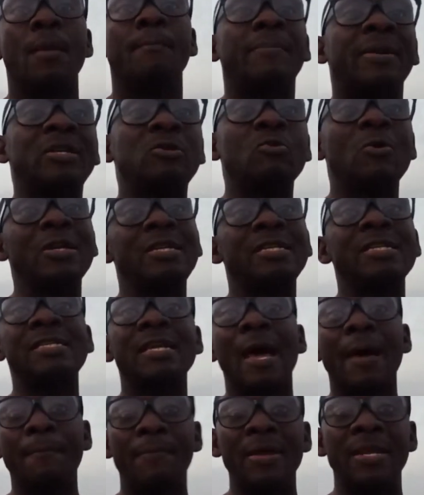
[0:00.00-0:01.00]
But what is
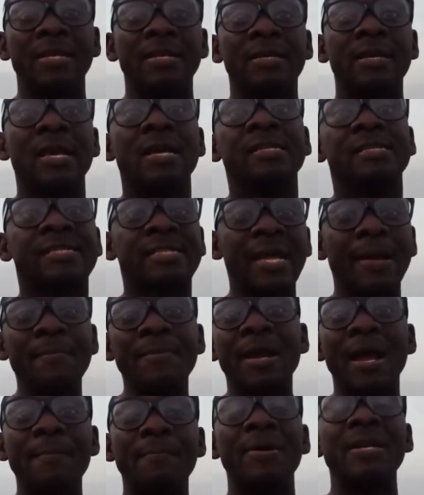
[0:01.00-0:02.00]
happening?
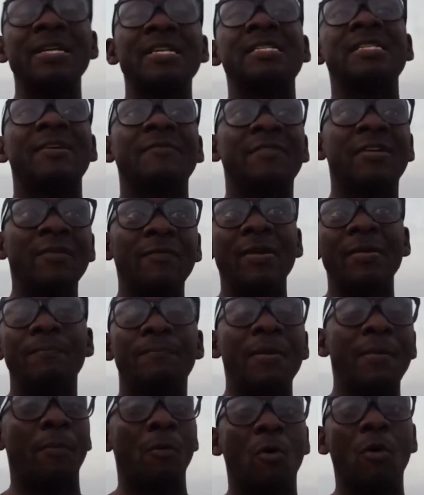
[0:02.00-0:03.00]
Some companies have given
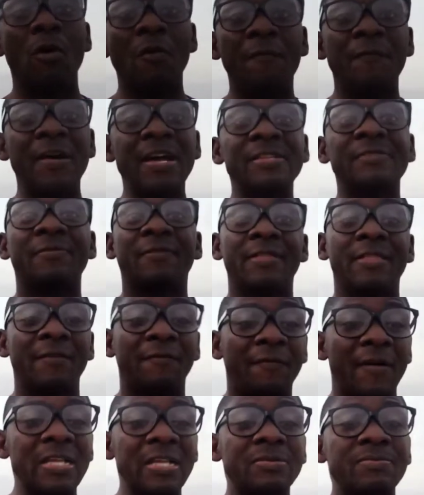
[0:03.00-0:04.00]
people offers for the
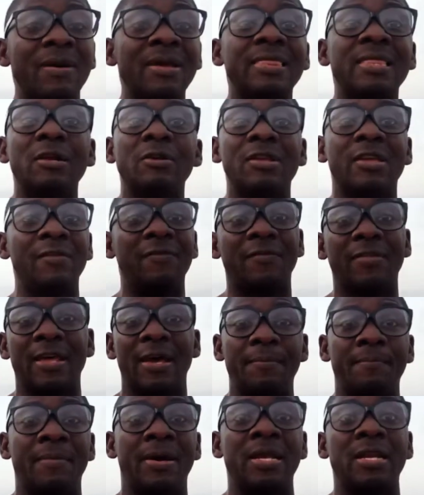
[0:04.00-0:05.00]
first month, they'll give you
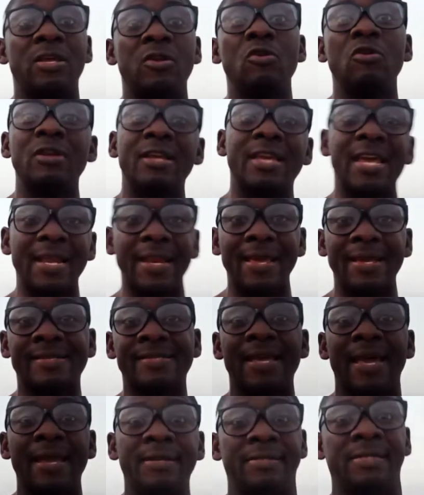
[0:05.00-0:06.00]
that money. You'll get
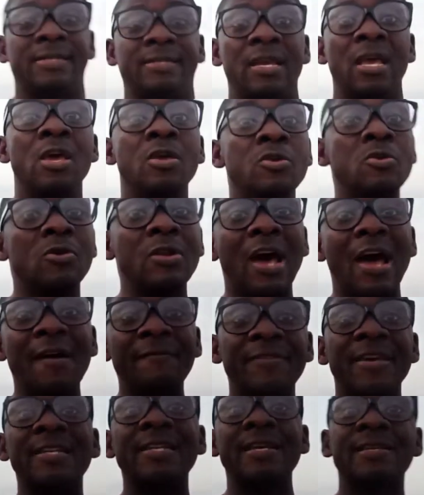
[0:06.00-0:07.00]
excited. You'll
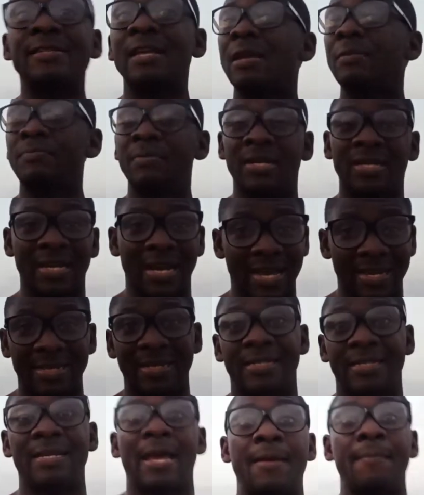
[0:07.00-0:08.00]
have that excitement at
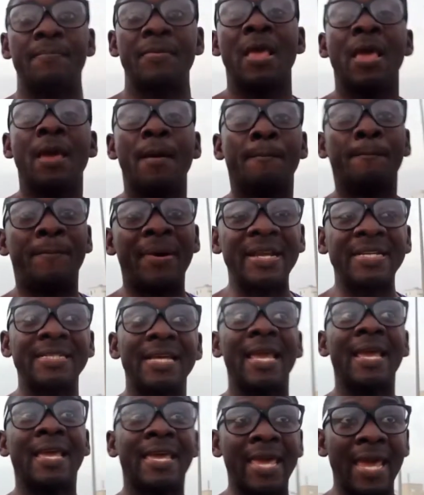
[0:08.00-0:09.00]
the time.
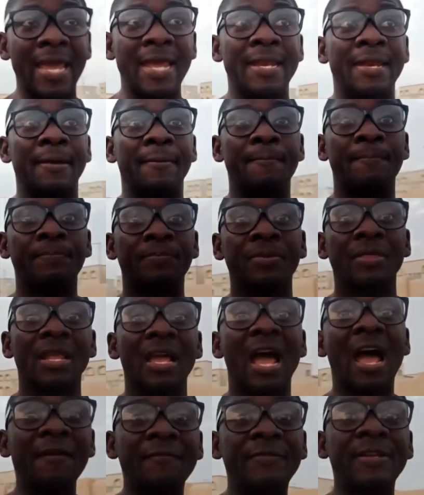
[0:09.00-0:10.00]
But again,
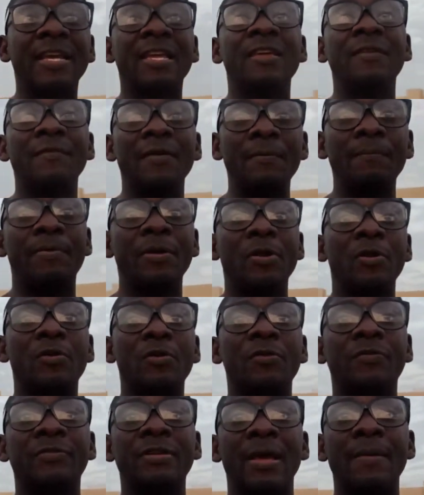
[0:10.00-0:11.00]
after a given
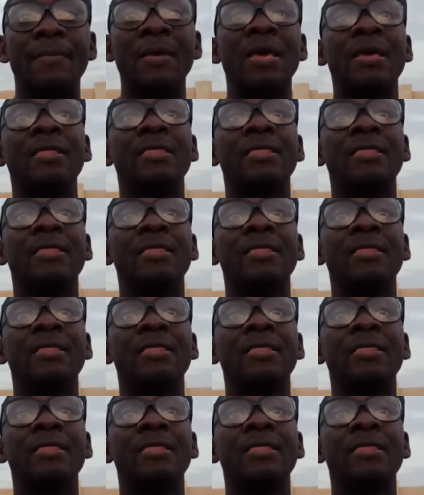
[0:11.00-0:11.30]
period of time.